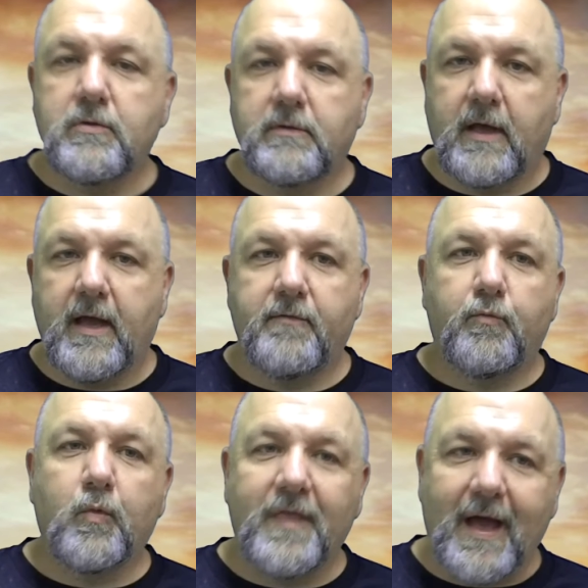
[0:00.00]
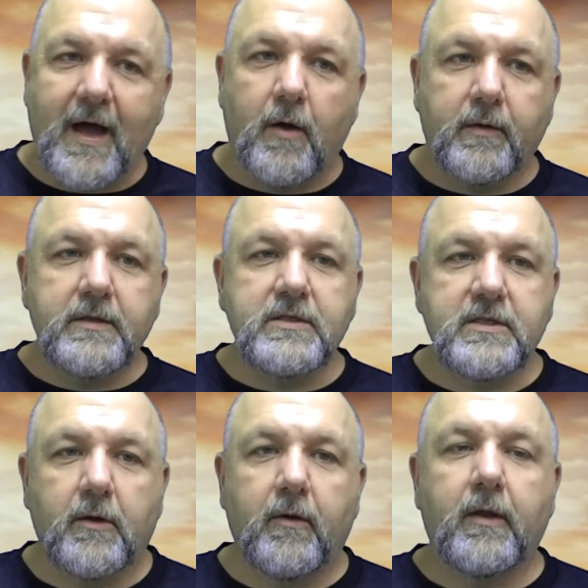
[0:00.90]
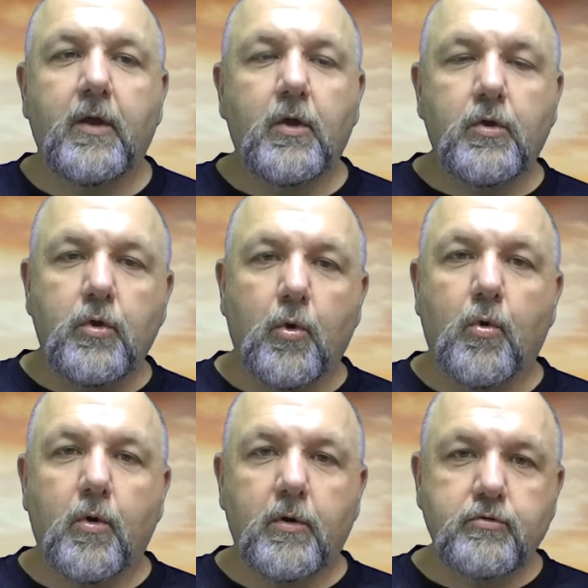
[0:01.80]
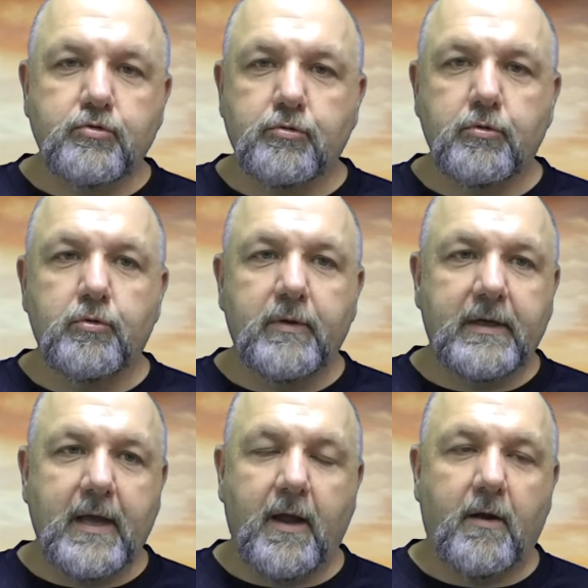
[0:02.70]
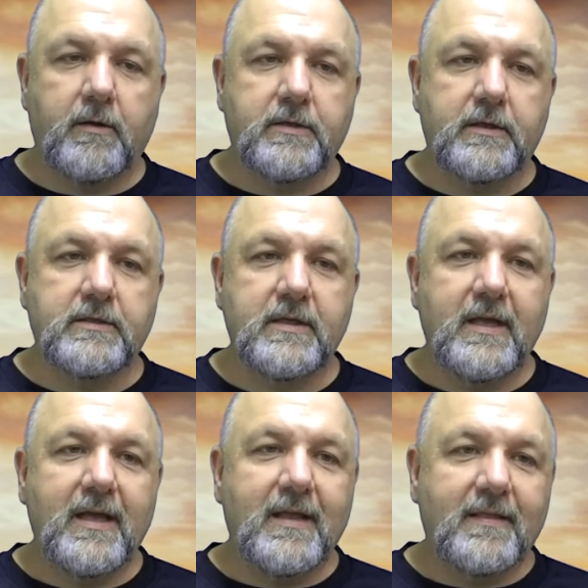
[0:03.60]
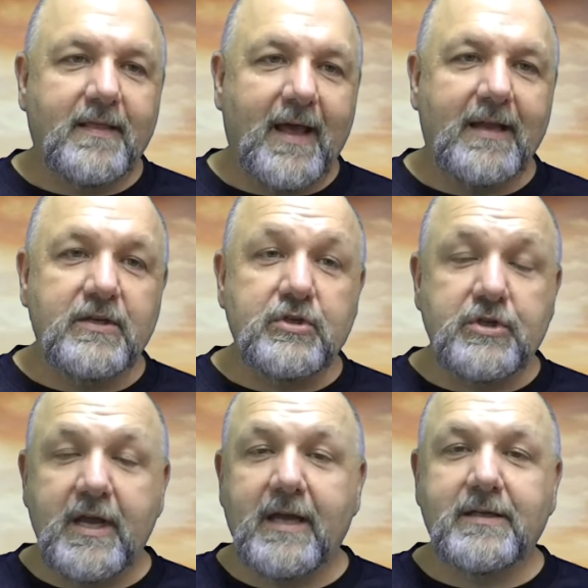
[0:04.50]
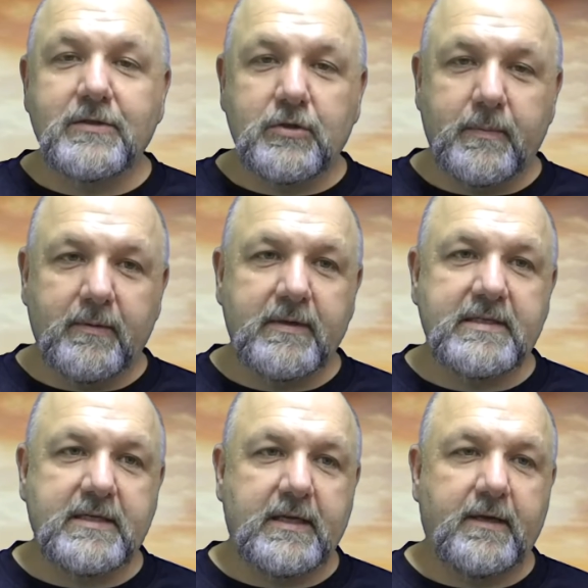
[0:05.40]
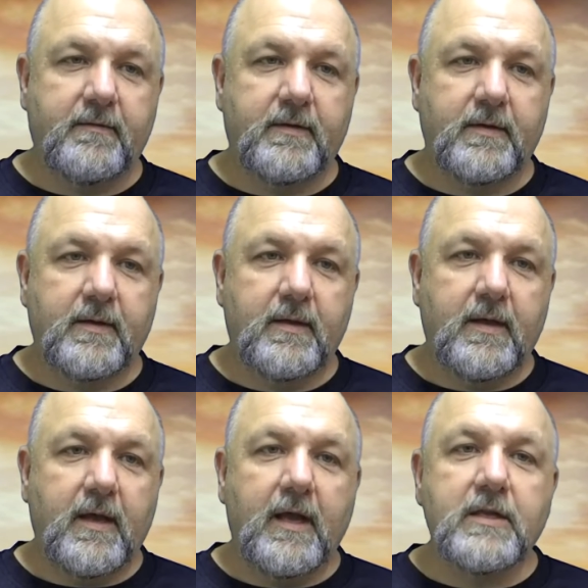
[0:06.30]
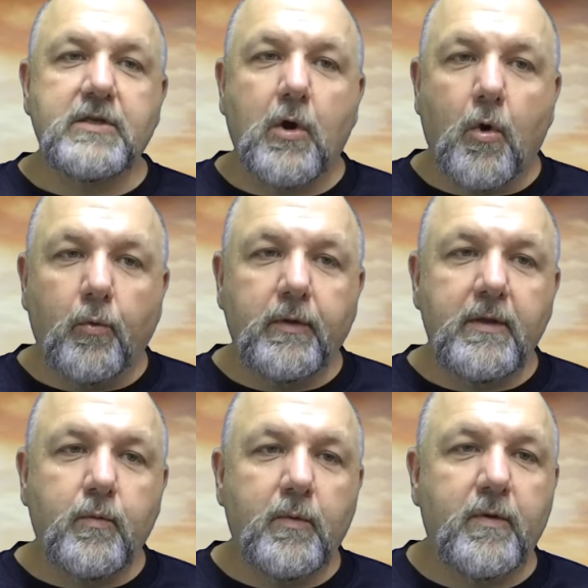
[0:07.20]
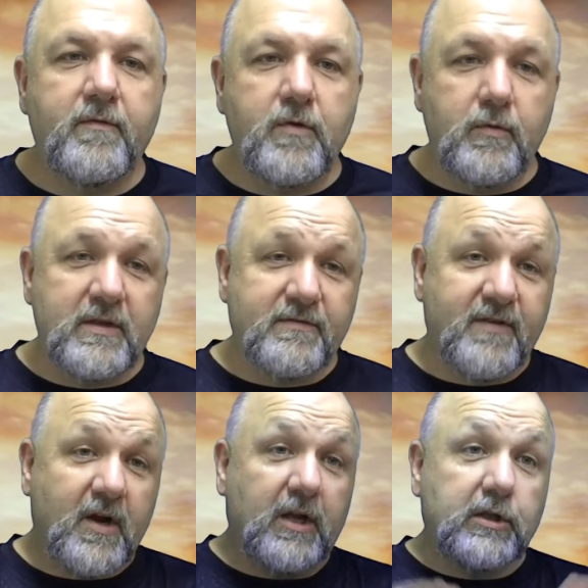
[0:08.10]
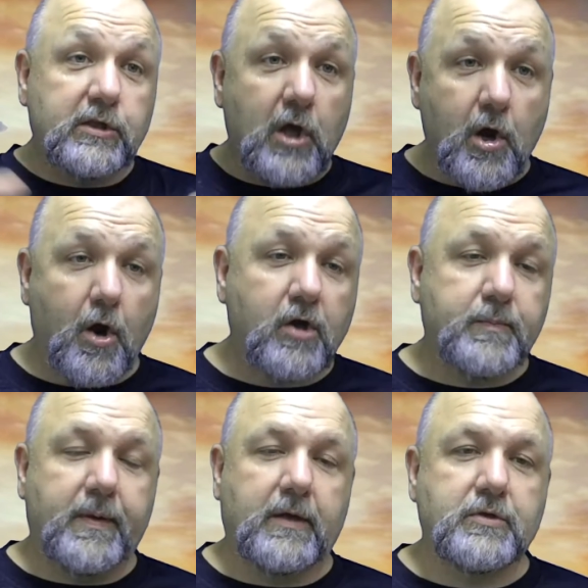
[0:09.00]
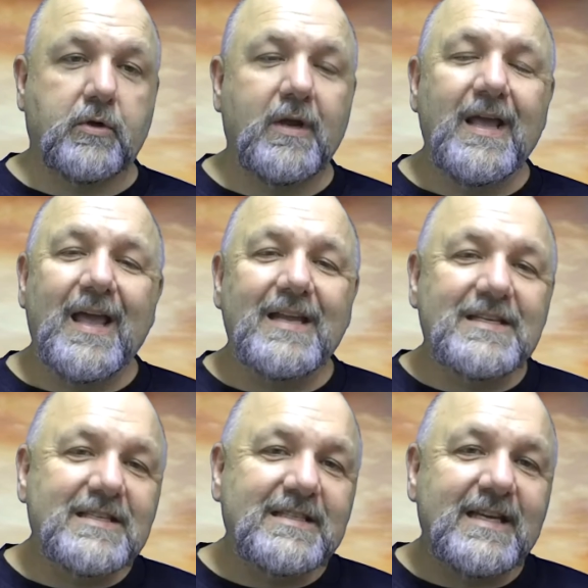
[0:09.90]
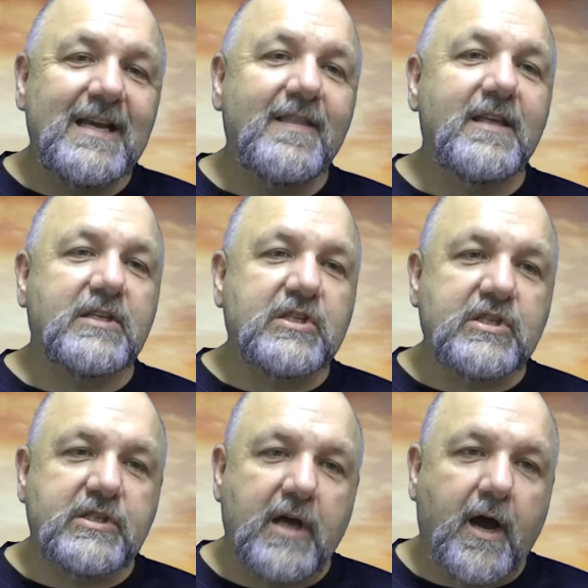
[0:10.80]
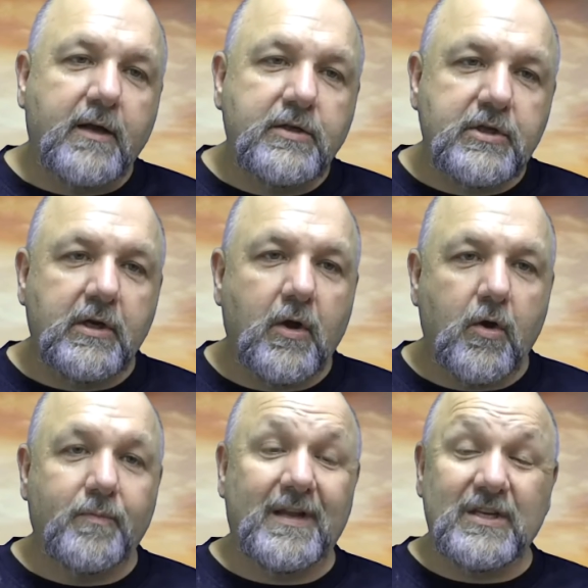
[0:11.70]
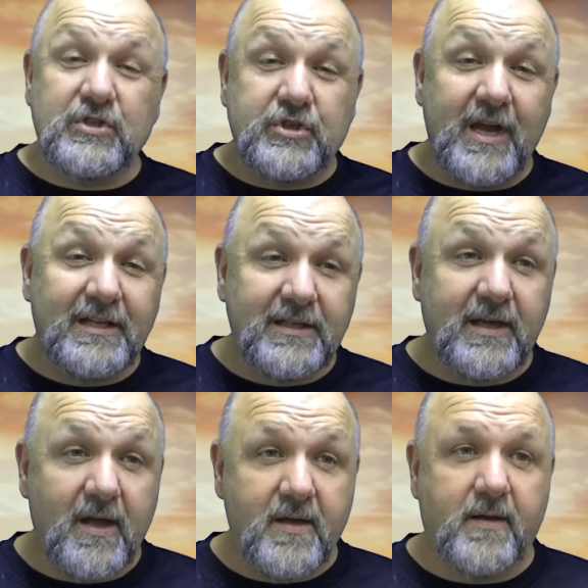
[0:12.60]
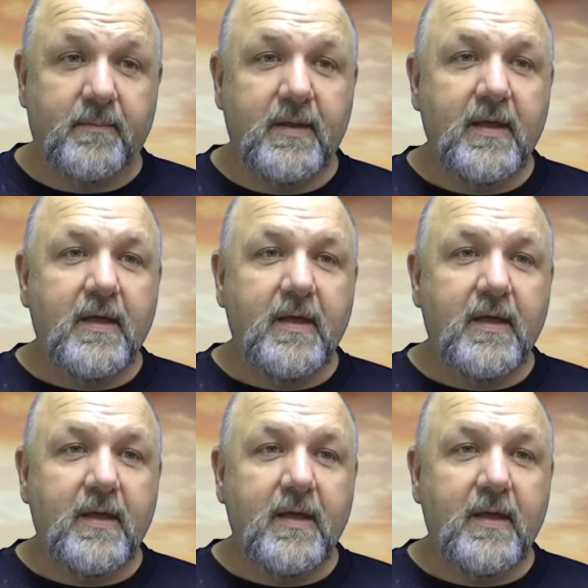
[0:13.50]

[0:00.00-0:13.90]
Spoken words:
your life without considering your true inheritance that is yet to be received. It is only when we view this very large picture and see the astonishing hope that is yet to come